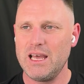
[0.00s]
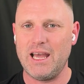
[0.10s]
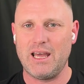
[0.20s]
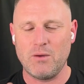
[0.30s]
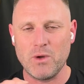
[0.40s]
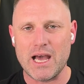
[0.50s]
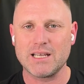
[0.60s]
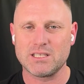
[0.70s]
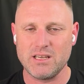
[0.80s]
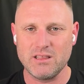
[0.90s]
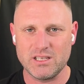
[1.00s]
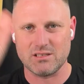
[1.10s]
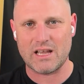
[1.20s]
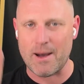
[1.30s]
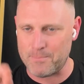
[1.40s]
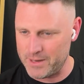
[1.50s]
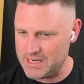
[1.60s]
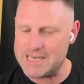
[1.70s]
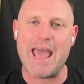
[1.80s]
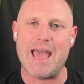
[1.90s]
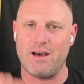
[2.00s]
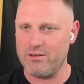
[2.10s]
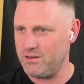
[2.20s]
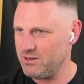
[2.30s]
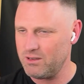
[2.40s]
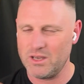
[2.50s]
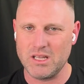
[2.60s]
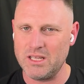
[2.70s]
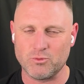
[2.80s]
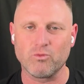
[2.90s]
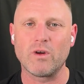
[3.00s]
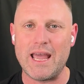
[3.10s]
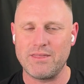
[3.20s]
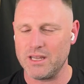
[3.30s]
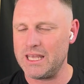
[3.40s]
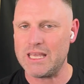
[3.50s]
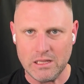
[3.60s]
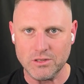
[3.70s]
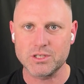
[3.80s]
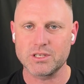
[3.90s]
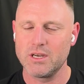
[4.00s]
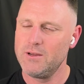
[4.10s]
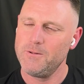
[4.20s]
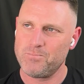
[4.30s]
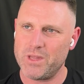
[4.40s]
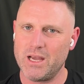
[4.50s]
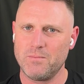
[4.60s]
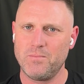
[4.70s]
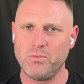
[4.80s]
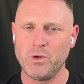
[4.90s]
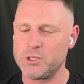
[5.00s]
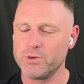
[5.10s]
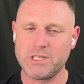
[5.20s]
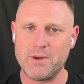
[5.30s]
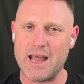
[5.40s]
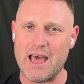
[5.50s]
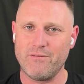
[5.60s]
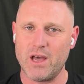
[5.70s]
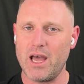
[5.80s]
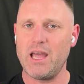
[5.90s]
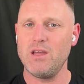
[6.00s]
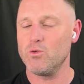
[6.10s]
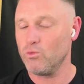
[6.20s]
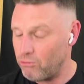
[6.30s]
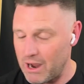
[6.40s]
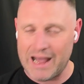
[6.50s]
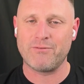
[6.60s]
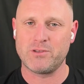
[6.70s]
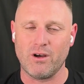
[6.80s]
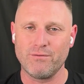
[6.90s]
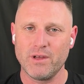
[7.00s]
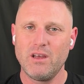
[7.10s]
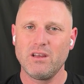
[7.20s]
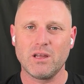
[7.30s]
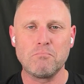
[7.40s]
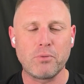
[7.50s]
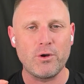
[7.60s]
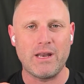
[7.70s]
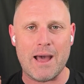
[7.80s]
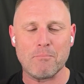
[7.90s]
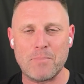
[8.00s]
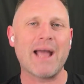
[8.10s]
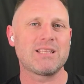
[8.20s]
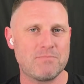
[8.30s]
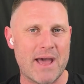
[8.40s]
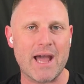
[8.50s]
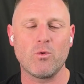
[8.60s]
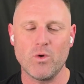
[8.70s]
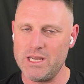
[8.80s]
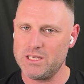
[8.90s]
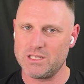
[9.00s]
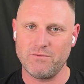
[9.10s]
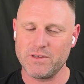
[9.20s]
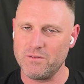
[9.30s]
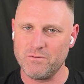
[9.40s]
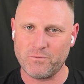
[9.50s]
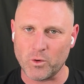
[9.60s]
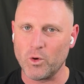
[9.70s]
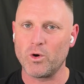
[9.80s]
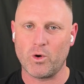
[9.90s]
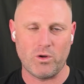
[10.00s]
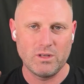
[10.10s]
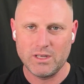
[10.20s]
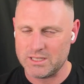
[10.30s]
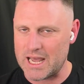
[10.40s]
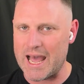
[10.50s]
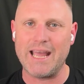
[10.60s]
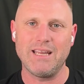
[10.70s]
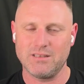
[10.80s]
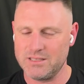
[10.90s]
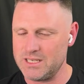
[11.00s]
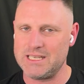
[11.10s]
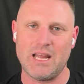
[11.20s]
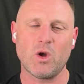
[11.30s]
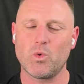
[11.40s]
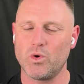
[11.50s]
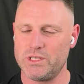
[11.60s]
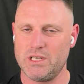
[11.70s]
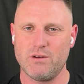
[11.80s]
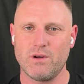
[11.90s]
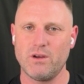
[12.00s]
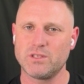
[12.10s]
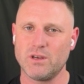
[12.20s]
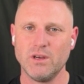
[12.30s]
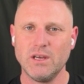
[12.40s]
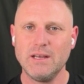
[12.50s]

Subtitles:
And we are seeing this up and down. It's rare that kids, which Richmond have a raft of, can put it out back-to-back weeks and for 4 to 8 to 10 quarters in a row. So